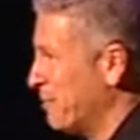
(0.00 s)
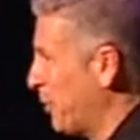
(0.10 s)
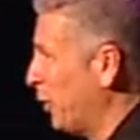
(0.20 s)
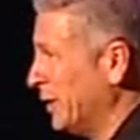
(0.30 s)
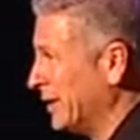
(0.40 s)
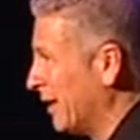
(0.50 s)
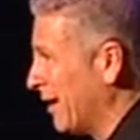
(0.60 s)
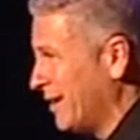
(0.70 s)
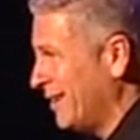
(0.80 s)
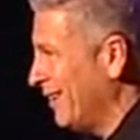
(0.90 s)
in the building
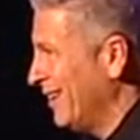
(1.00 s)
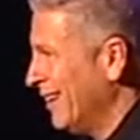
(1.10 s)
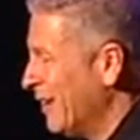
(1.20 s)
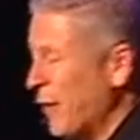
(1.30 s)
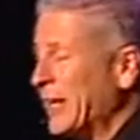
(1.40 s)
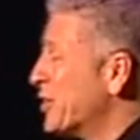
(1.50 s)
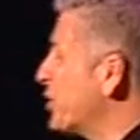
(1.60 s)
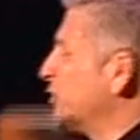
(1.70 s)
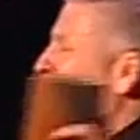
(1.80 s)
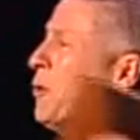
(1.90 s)
tonight. If I
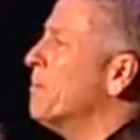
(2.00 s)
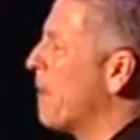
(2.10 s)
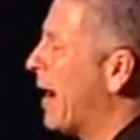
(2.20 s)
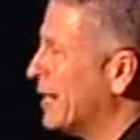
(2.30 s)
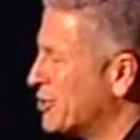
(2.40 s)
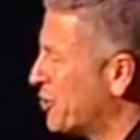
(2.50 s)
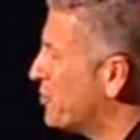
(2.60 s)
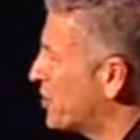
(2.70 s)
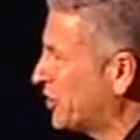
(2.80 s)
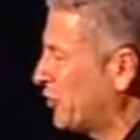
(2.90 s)
could just remind
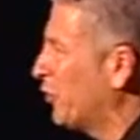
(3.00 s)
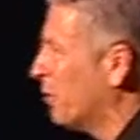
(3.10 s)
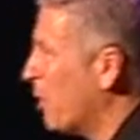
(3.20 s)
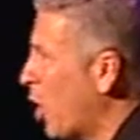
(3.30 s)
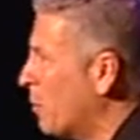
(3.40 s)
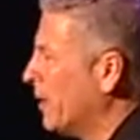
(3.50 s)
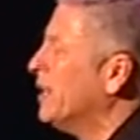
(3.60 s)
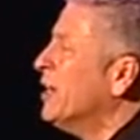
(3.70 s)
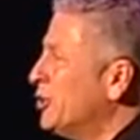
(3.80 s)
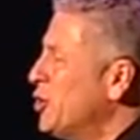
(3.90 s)
you just for a
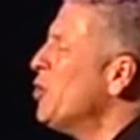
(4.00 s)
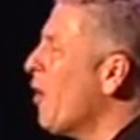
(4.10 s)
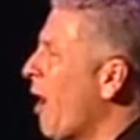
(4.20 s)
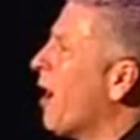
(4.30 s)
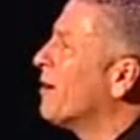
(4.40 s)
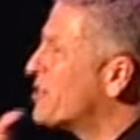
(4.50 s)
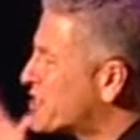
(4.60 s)
moment, you are